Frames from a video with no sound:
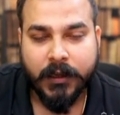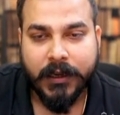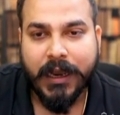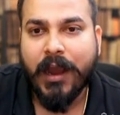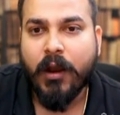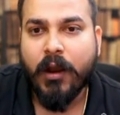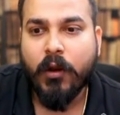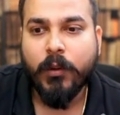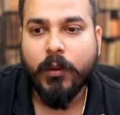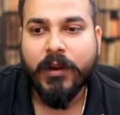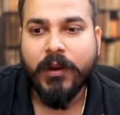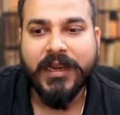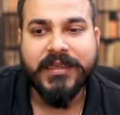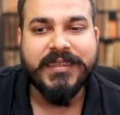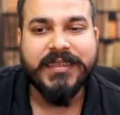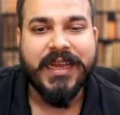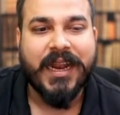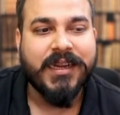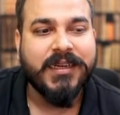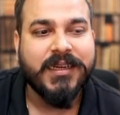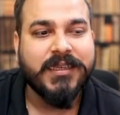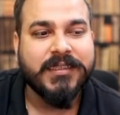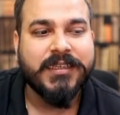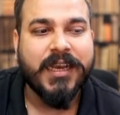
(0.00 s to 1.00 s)
Now let's
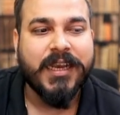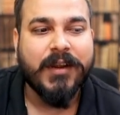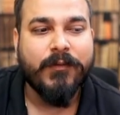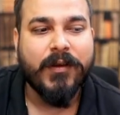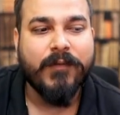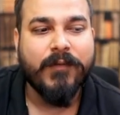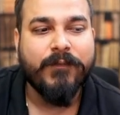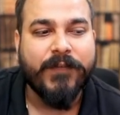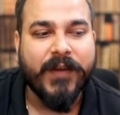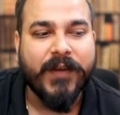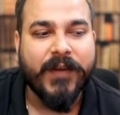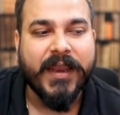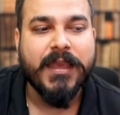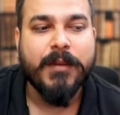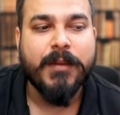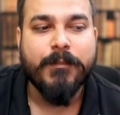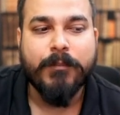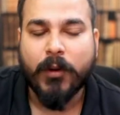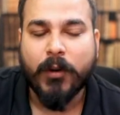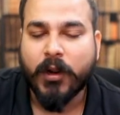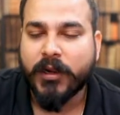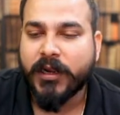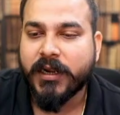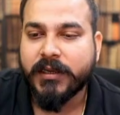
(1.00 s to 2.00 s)
understand one very
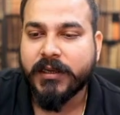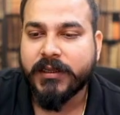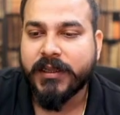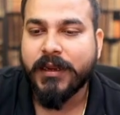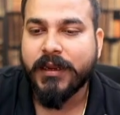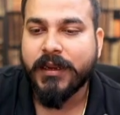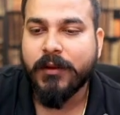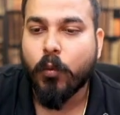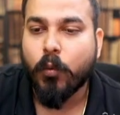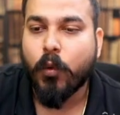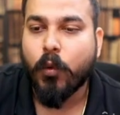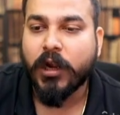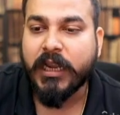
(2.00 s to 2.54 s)
important thing.